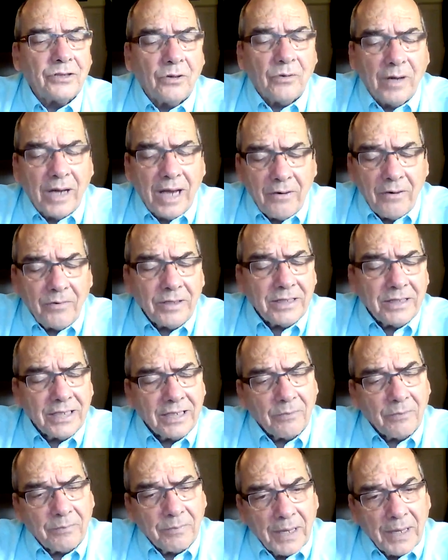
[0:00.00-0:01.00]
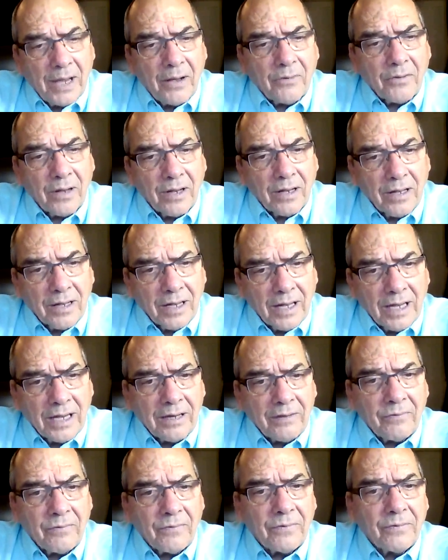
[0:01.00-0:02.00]
So everything about
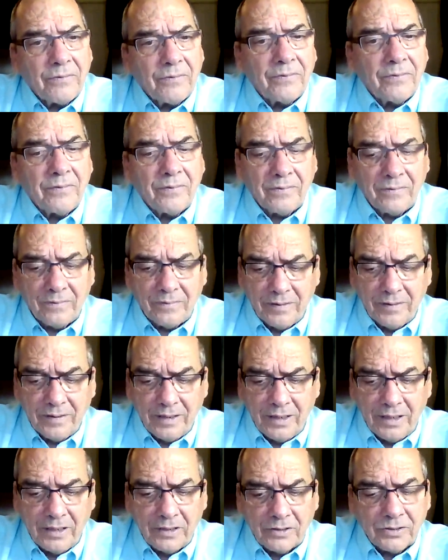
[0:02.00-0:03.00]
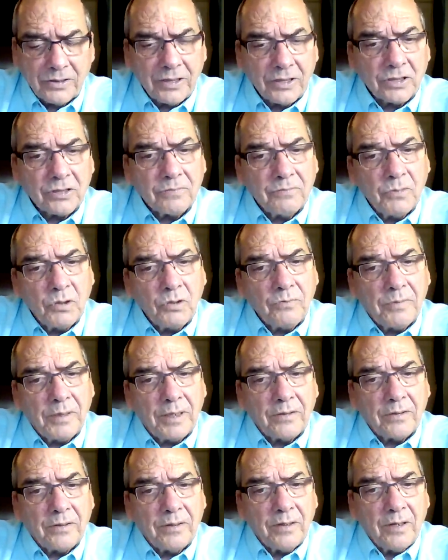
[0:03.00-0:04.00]
life is this
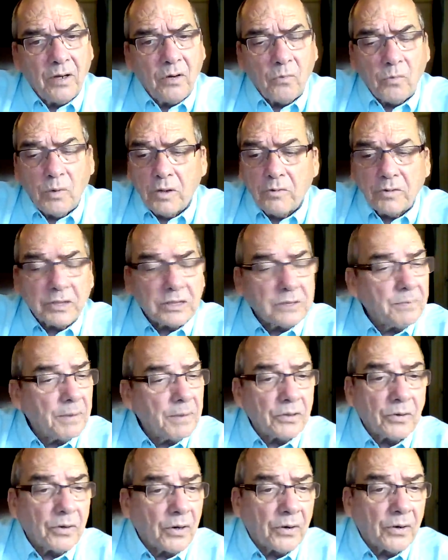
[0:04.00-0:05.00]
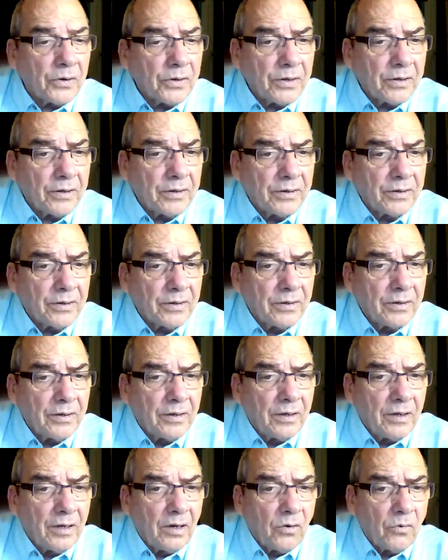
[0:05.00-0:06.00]
movement, whether it's Mother Earth,
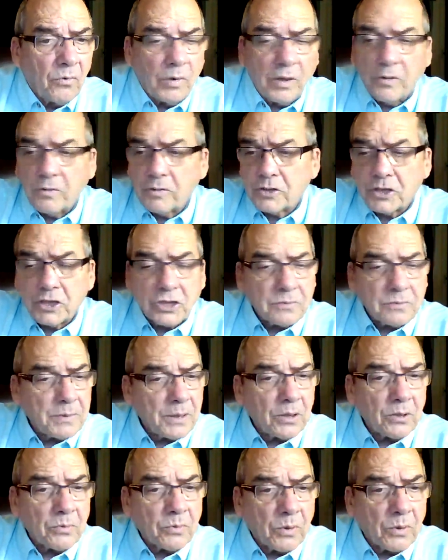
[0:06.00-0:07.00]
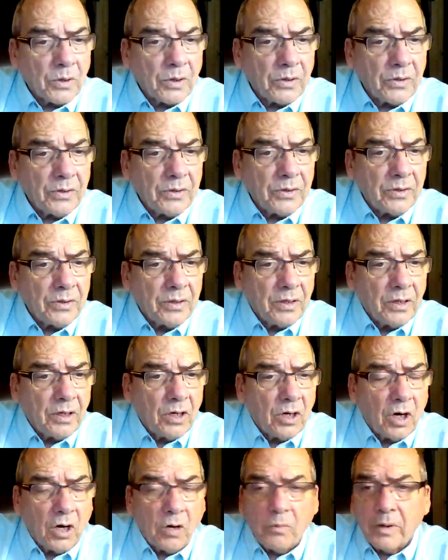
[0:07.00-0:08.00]
whether it's the spirit world,
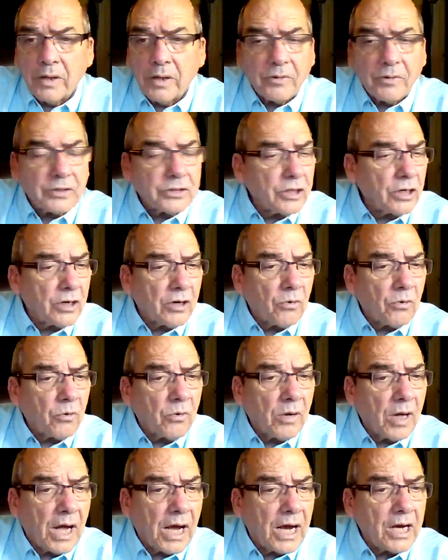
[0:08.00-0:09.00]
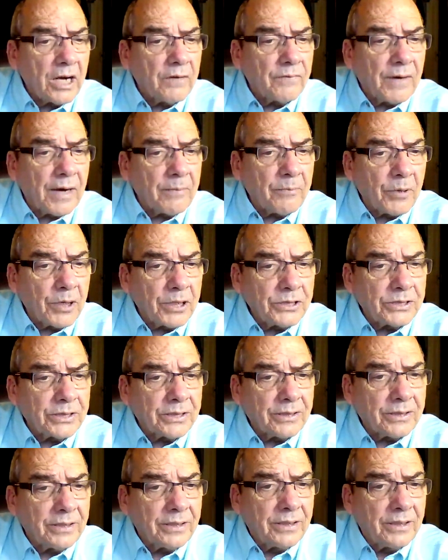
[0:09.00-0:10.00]
or whether it's our whole higher
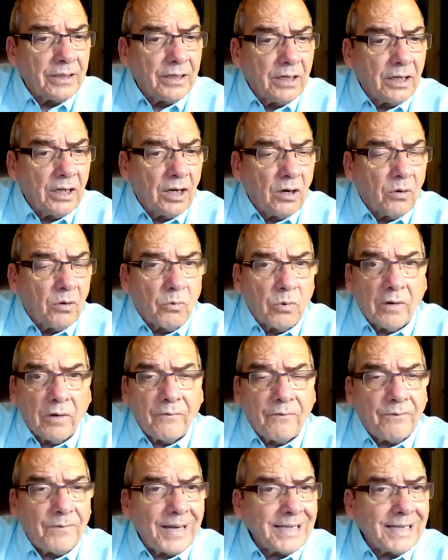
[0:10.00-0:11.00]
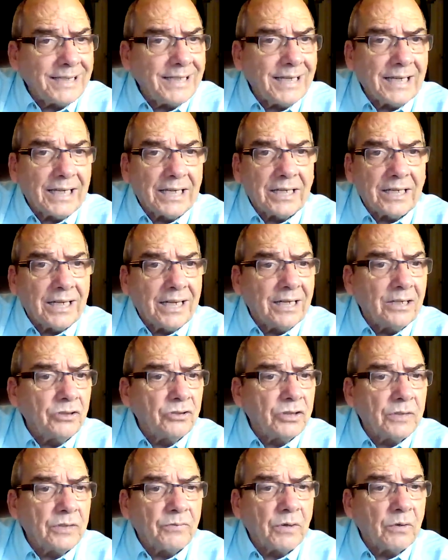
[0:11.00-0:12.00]
vibration. We're affecting it
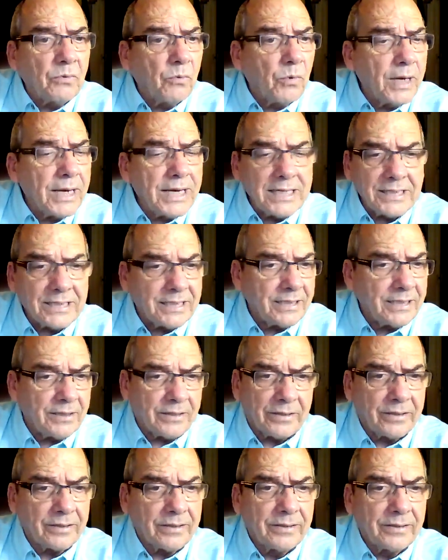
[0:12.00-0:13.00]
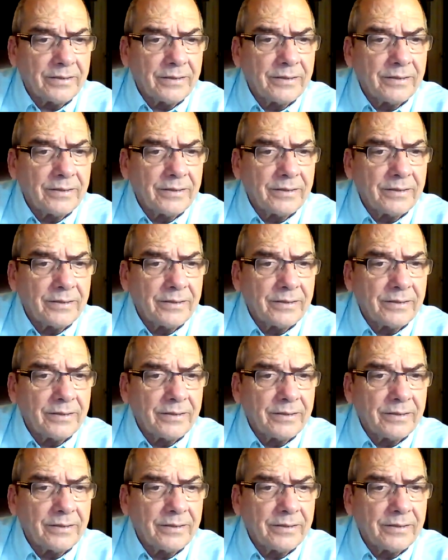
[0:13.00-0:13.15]
in different ways here.